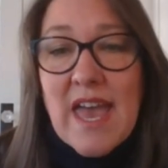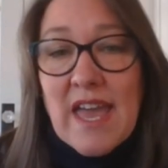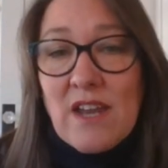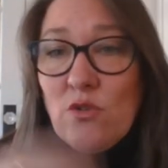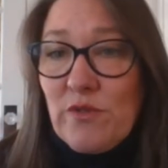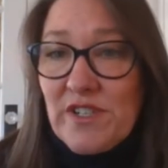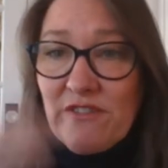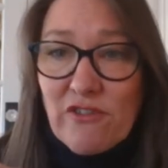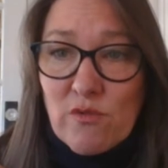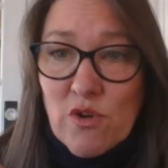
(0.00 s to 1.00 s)
and all the
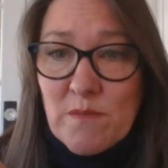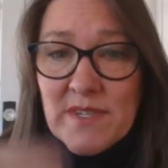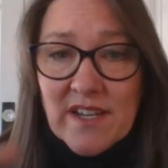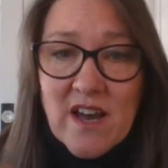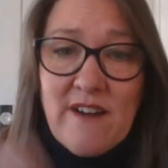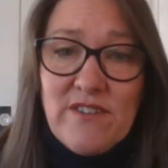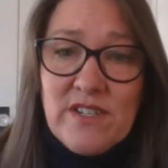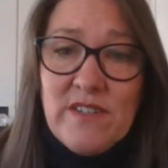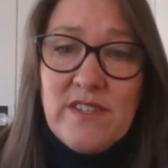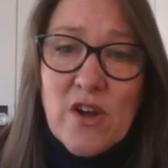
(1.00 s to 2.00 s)
different rooms are
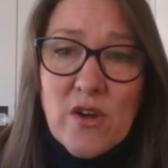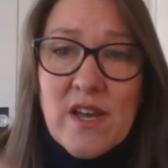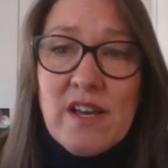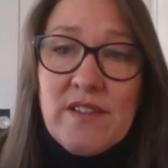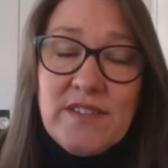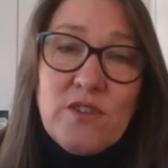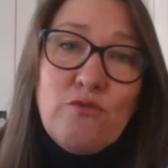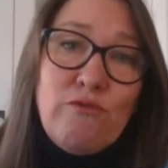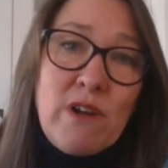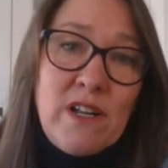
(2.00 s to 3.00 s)
covered. So that's
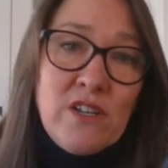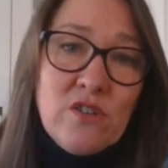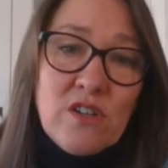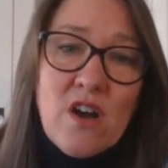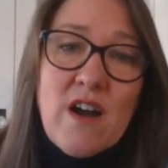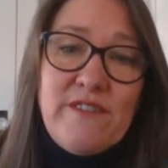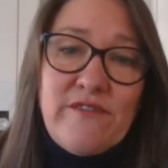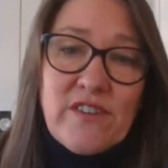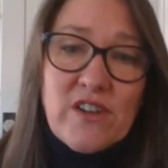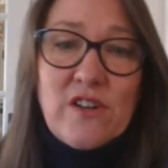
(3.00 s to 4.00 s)
a really good guide
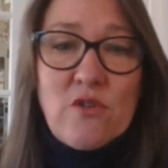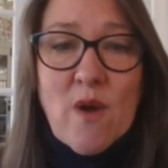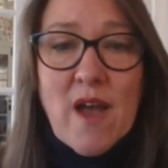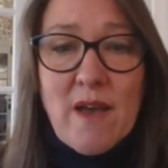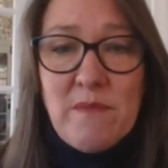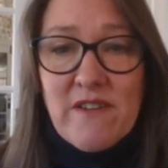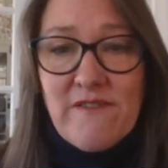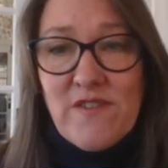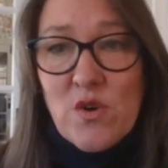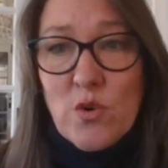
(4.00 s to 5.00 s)
for you to grab
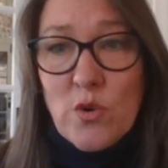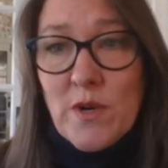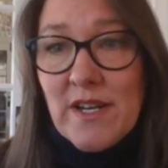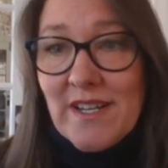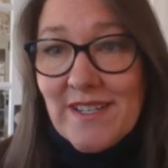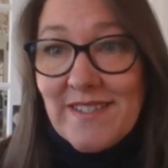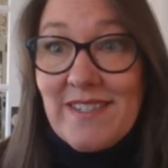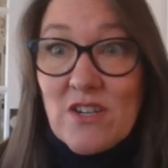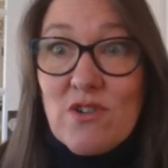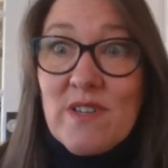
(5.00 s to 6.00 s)
if you're
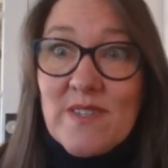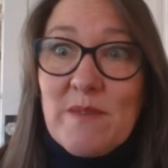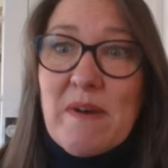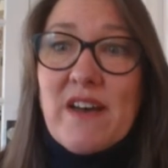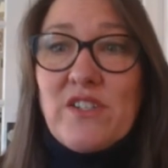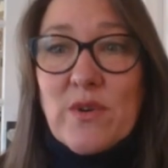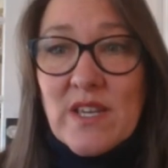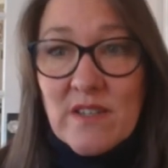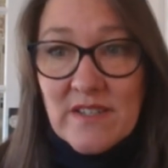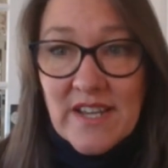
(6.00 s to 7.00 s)
serious about
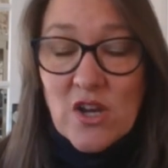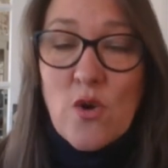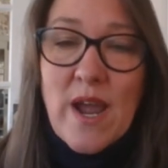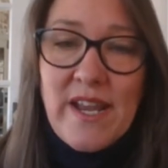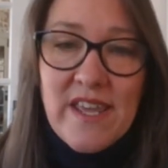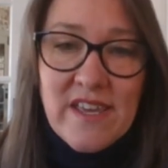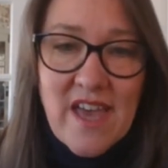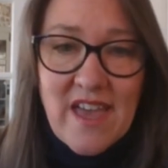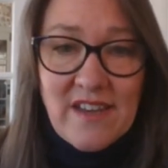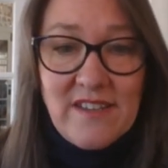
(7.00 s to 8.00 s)
doing decorating.
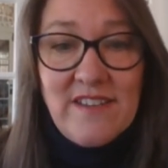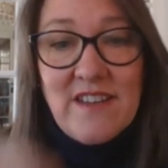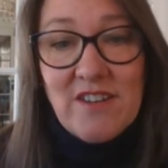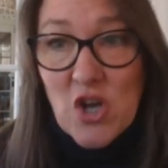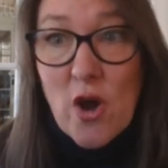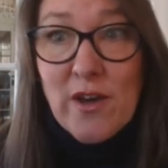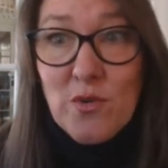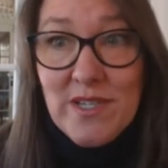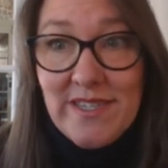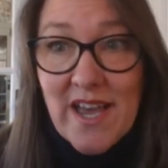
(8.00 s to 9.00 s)
And I
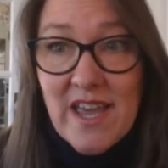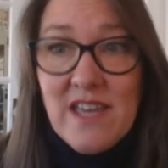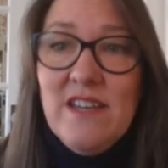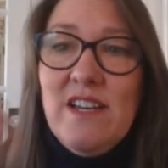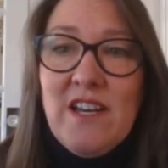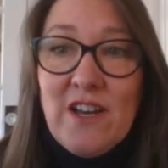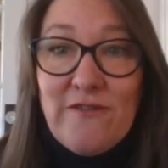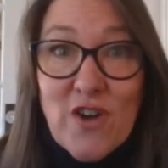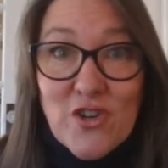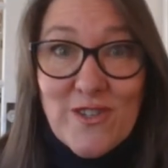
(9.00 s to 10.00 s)
always say
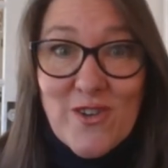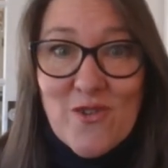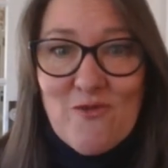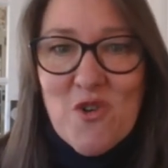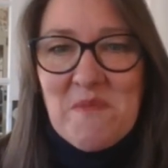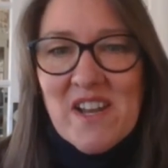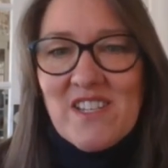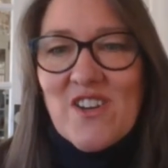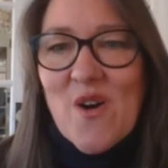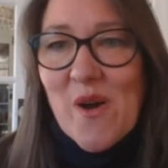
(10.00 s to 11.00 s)
focus on a room at
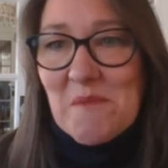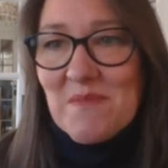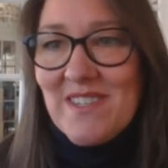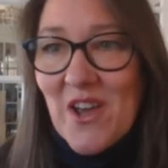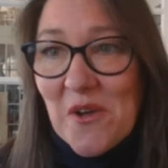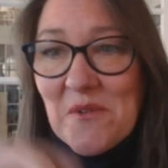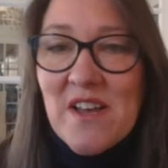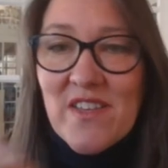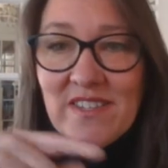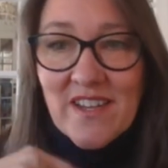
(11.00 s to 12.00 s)
a time. So
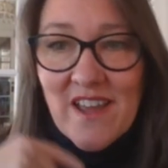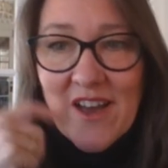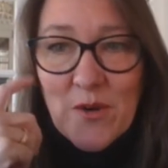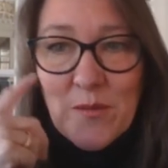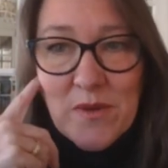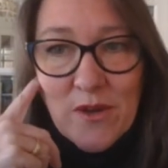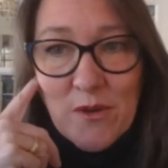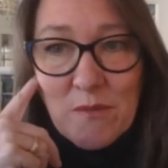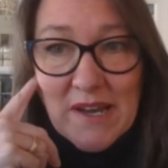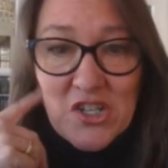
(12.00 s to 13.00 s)
that's going to help
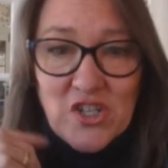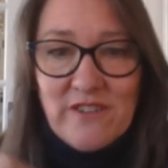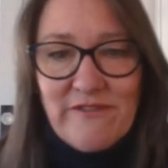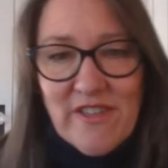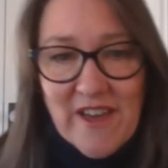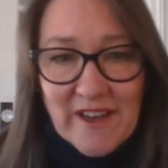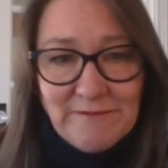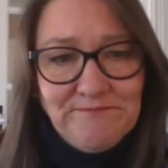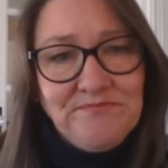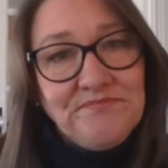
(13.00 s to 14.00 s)
you budget for that.
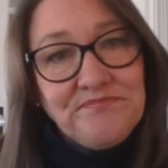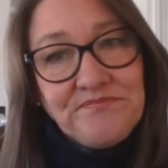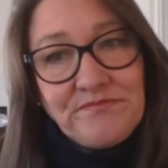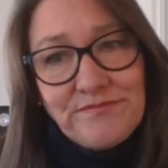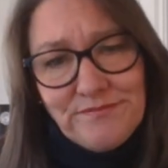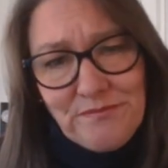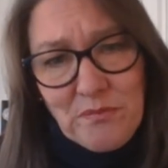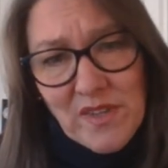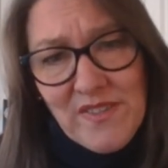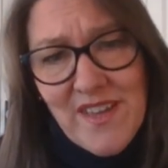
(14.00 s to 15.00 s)

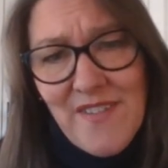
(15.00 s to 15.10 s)
And the